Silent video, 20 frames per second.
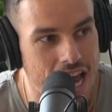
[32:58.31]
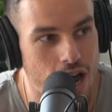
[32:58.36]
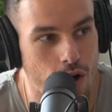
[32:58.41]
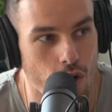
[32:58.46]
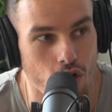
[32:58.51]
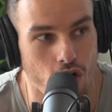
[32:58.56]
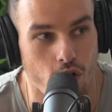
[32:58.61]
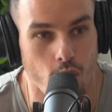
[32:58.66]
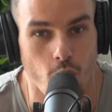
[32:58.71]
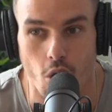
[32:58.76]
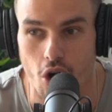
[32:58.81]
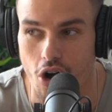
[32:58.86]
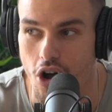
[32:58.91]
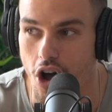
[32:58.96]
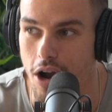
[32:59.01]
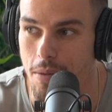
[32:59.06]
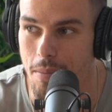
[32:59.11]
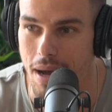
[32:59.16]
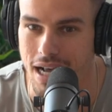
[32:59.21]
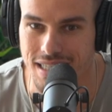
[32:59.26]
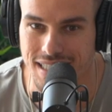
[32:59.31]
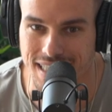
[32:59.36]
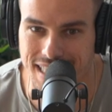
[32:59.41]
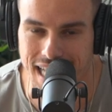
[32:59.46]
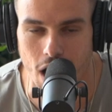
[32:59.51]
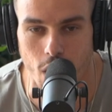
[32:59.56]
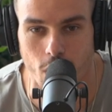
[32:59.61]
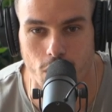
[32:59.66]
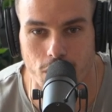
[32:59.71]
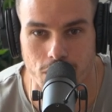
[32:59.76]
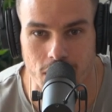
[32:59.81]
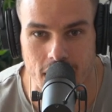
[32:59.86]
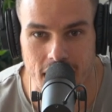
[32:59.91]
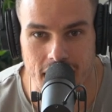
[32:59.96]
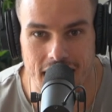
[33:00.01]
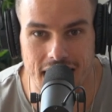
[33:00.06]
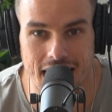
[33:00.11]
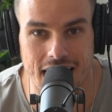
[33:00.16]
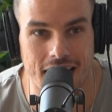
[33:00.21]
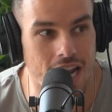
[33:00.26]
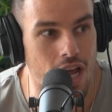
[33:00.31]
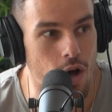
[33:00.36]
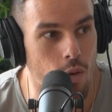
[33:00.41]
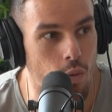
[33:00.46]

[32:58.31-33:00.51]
in order to work on myself in